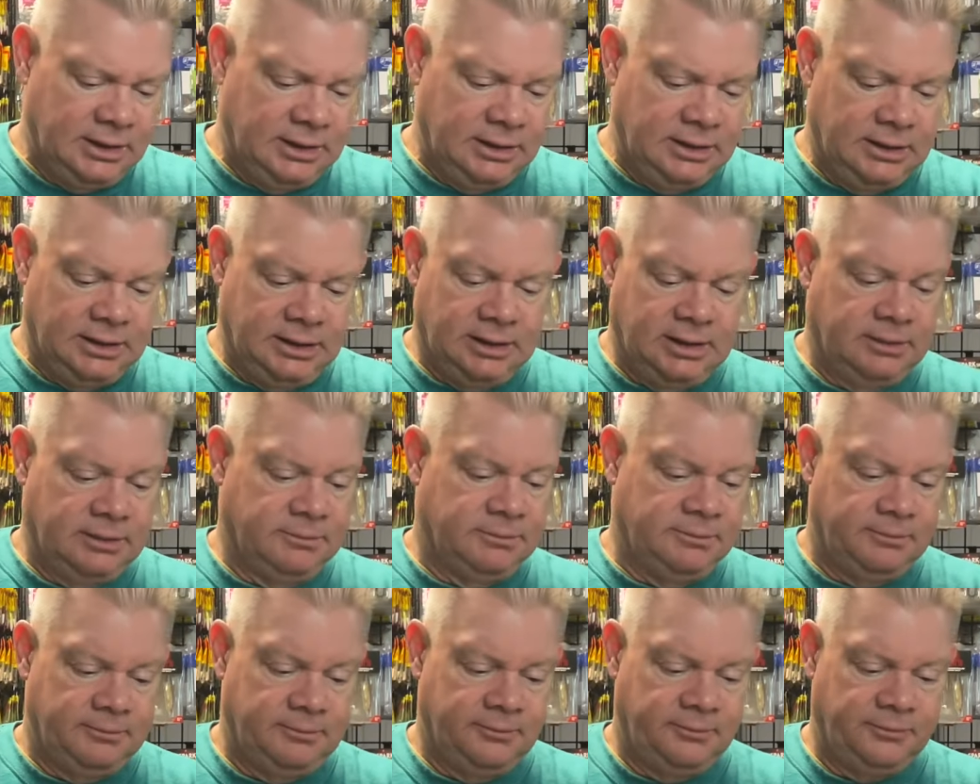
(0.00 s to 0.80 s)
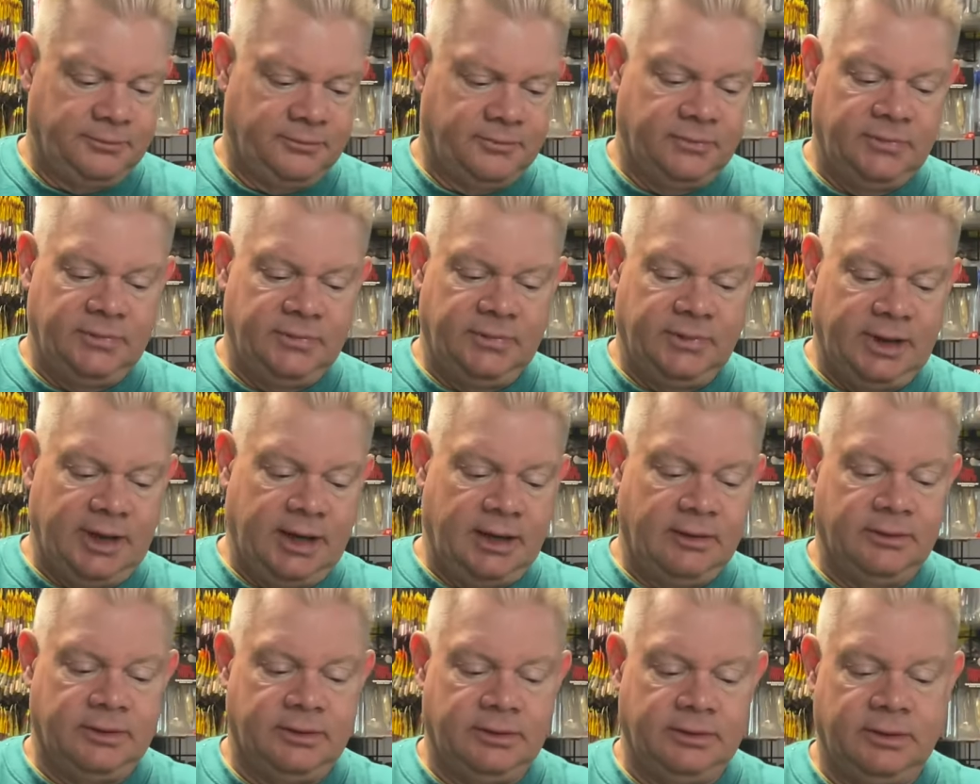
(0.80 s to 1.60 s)
Now
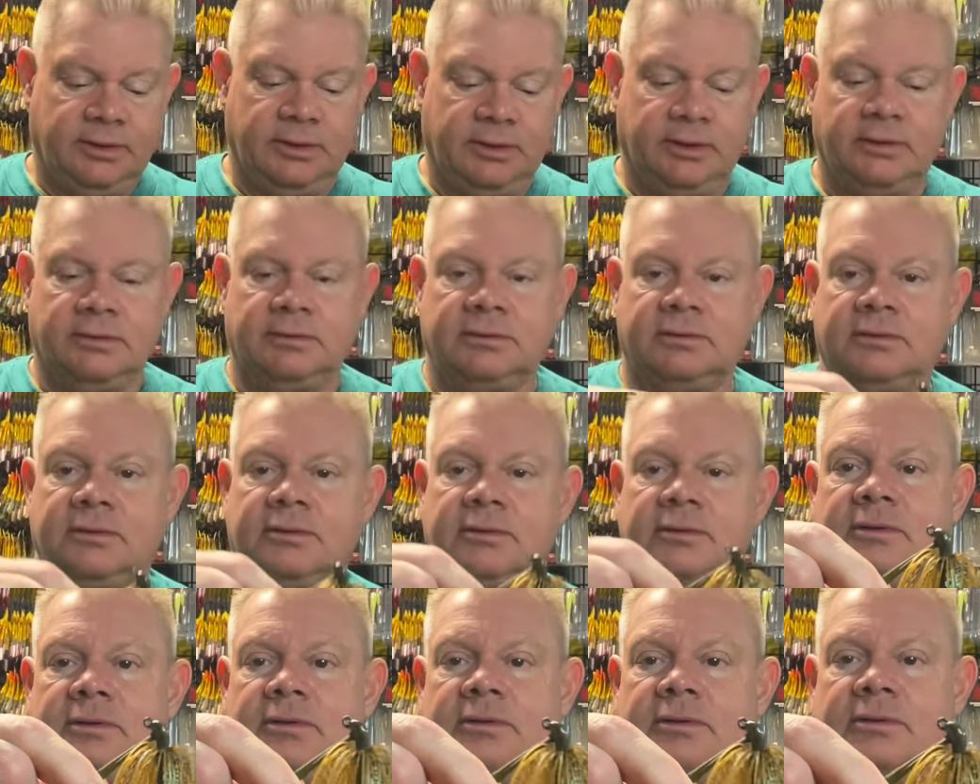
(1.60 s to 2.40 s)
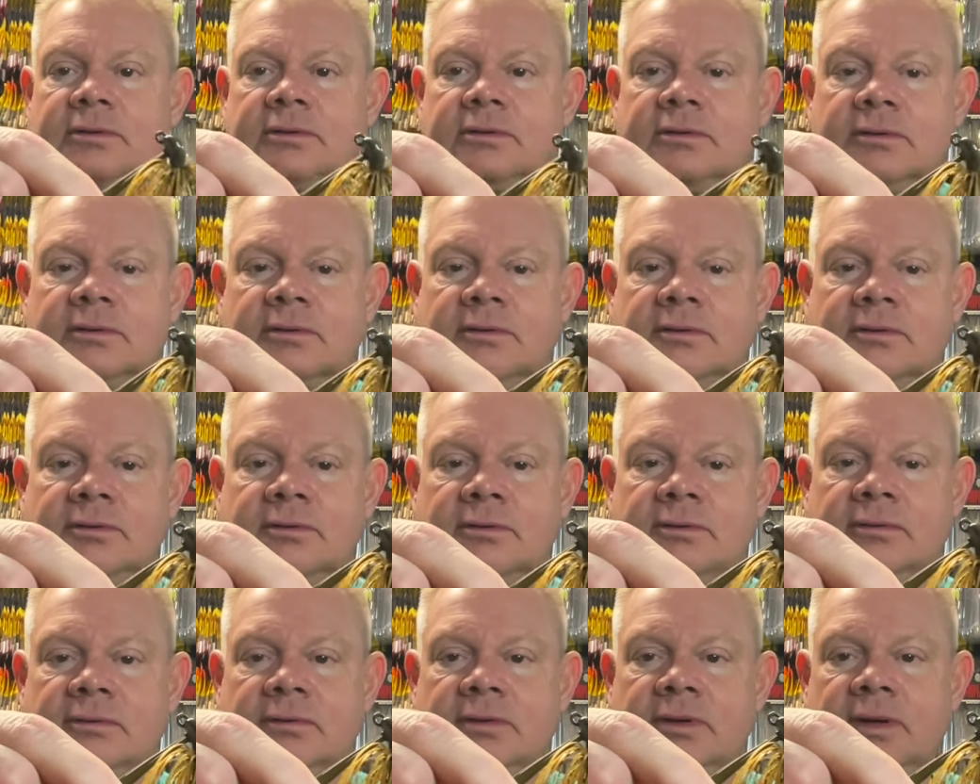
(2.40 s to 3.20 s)
that, you know,
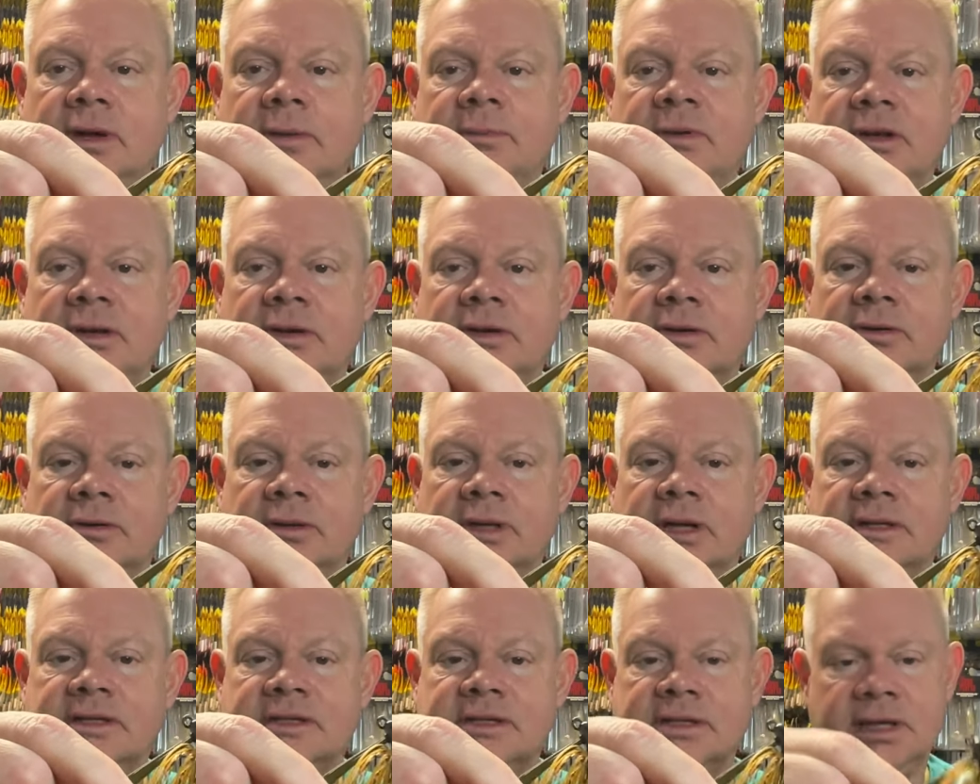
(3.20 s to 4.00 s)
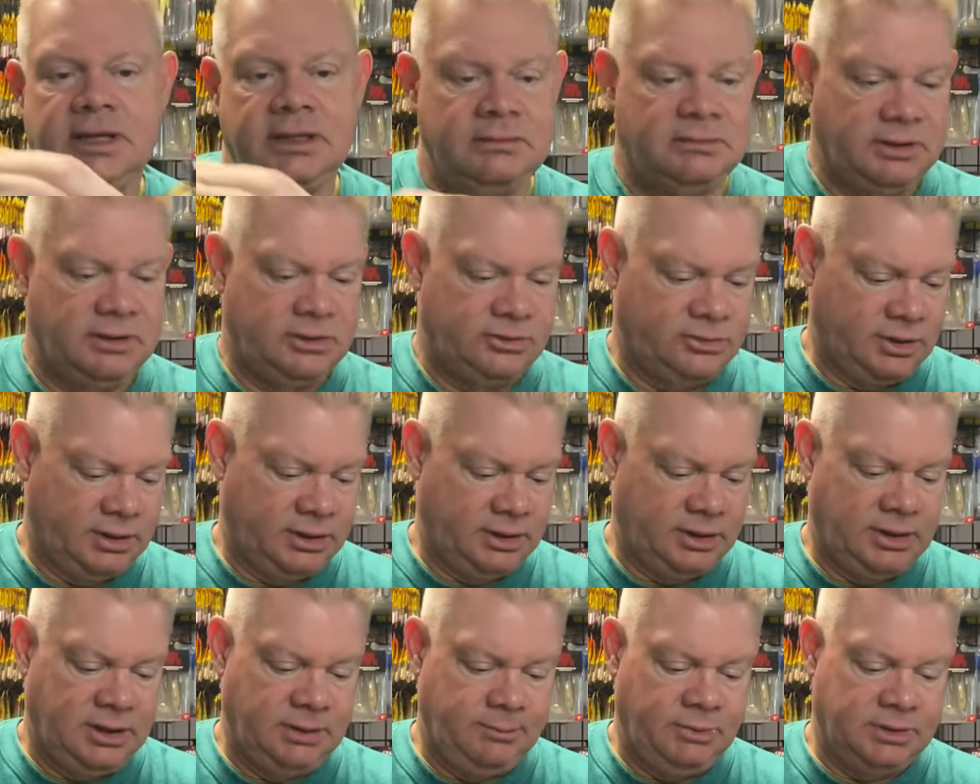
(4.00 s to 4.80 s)
I'm in a no-lead state, I try to
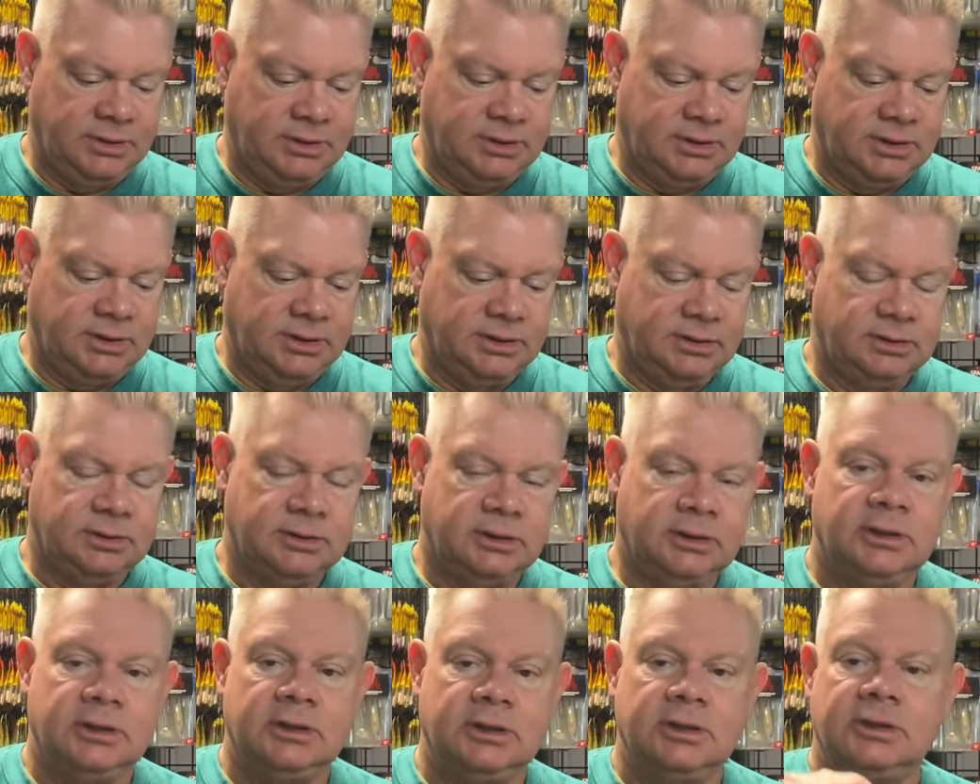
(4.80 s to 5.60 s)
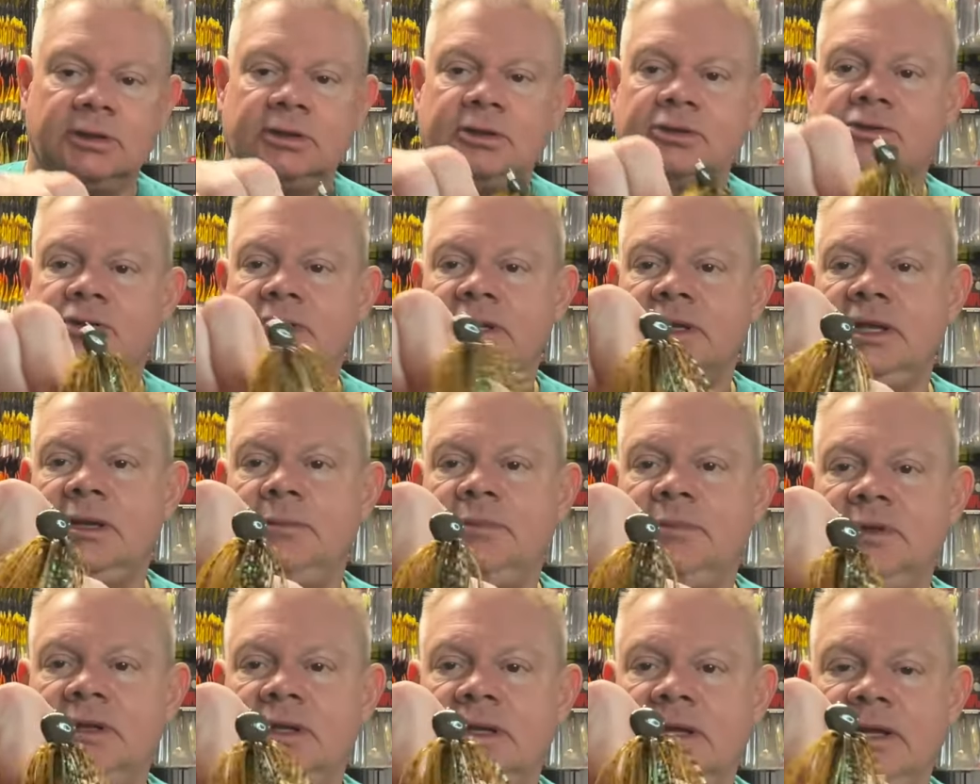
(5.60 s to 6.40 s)
keep it,
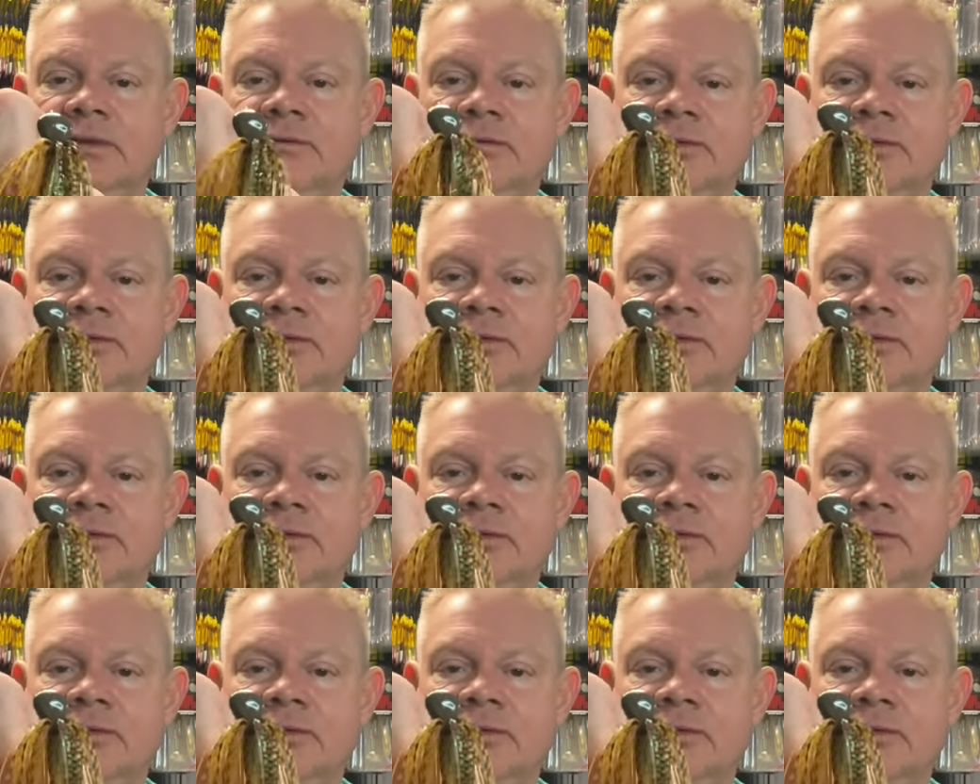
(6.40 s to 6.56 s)
lead